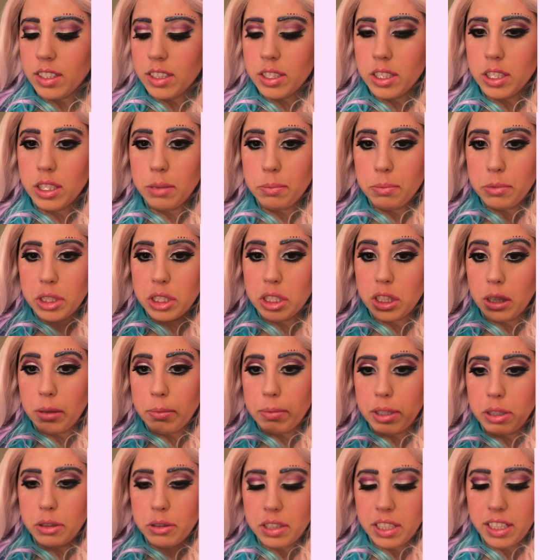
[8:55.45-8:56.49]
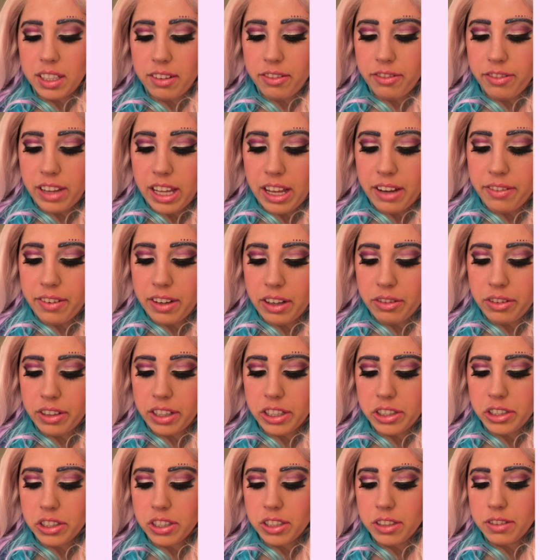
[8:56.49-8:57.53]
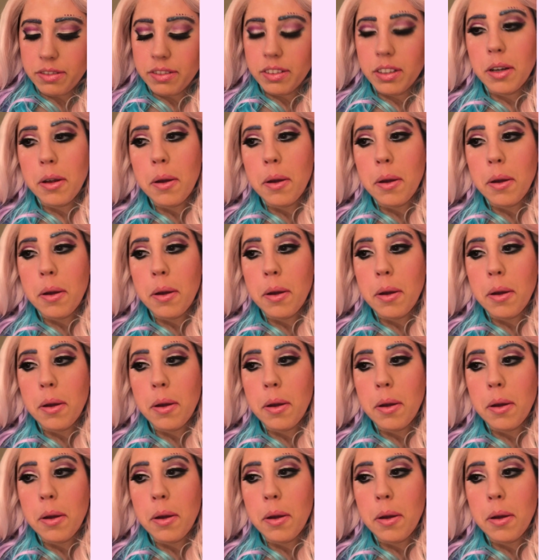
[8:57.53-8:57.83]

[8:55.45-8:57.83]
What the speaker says: So I'm just going to be using a flat foundation.